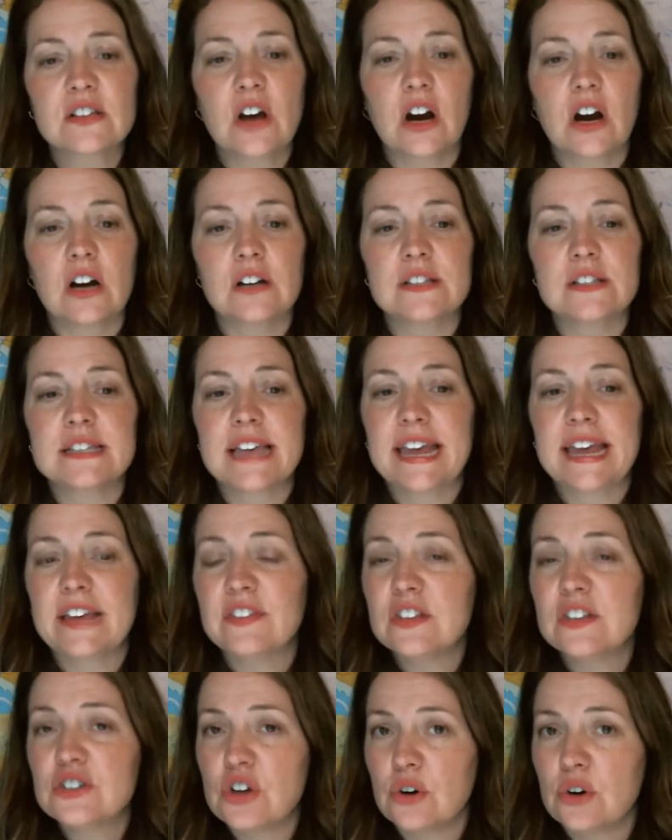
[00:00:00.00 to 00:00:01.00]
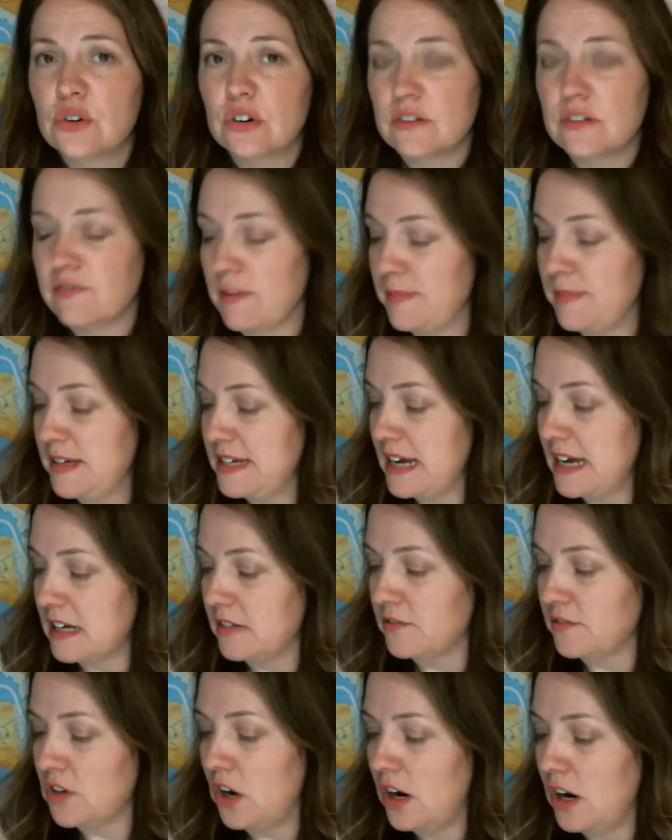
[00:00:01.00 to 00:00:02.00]
cards and the joker from the deck
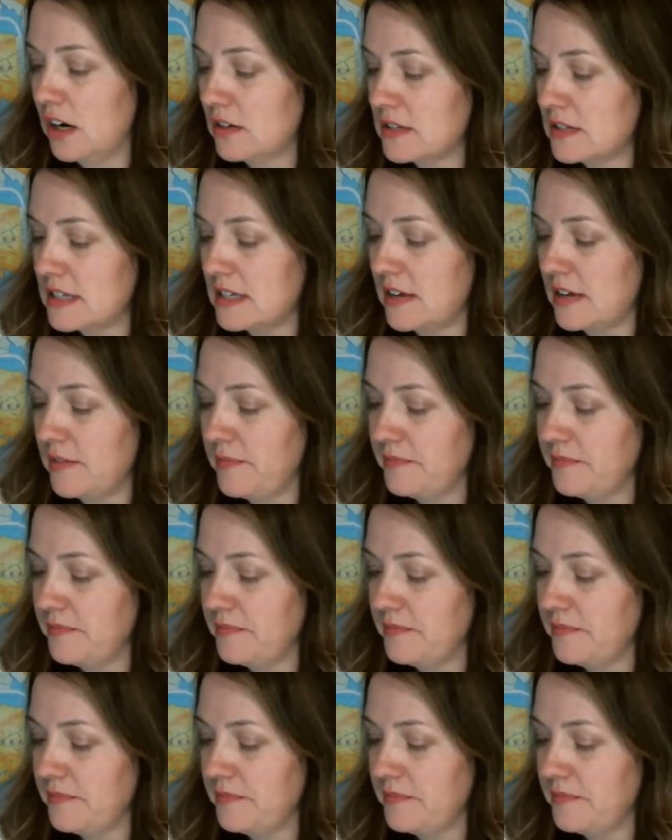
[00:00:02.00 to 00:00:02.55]
of cards.